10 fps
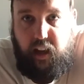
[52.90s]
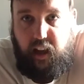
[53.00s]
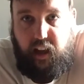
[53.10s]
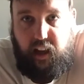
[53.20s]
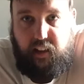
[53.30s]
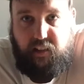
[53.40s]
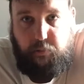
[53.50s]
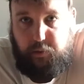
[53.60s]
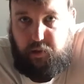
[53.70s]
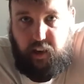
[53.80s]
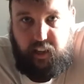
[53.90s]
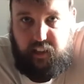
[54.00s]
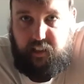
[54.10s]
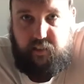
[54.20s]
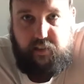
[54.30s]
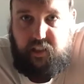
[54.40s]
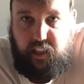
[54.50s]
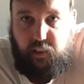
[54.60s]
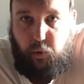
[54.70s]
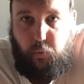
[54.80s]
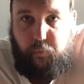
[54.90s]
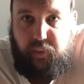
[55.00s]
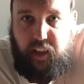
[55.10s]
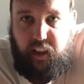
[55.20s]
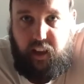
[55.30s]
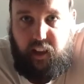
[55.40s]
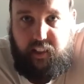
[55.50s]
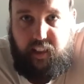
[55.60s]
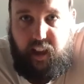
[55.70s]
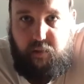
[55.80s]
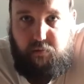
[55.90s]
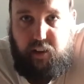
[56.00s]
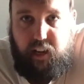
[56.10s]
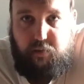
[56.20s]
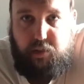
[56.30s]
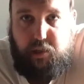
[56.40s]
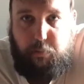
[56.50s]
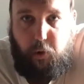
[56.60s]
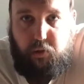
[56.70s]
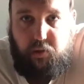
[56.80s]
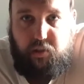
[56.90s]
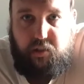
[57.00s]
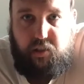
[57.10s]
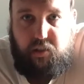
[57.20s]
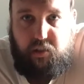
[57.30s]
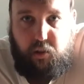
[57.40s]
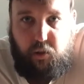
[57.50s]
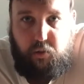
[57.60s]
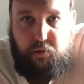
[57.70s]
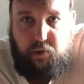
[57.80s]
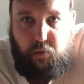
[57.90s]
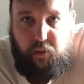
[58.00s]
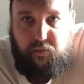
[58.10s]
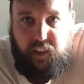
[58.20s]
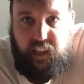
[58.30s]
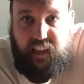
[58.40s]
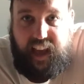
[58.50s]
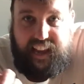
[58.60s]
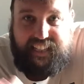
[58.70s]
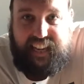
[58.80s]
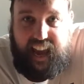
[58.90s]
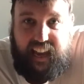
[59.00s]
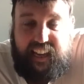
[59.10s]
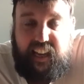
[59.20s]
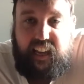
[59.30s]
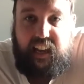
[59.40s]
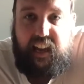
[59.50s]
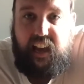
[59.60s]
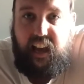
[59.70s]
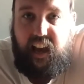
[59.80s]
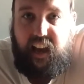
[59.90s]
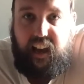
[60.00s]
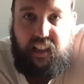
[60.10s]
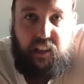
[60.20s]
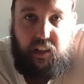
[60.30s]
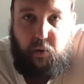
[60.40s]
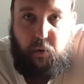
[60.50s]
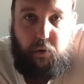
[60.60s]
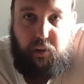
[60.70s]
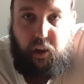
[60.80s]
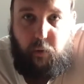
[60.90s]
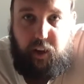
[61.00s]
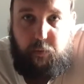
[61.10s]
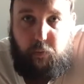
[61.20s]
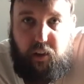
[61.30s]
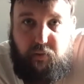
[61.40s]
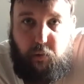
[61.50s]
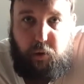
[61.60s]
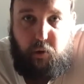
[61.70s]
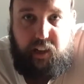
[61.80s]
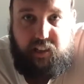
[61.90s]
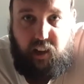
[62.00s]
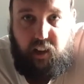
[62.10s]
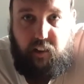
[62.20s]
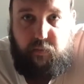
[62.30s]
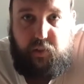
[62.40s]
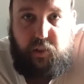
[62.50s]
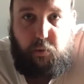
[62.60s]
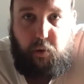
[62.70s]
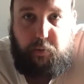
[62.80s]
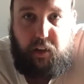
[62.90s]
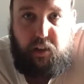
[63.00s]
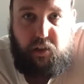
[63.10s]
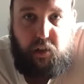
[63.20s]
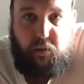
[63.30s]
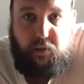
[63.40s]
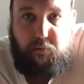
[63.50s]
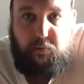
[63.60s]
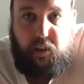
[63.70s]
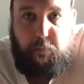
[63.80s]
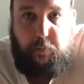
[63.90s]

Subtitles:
double tracking signal, that really responds to sort of the attack that you're going in with from your guitar. So what I'm going to do is I'm going to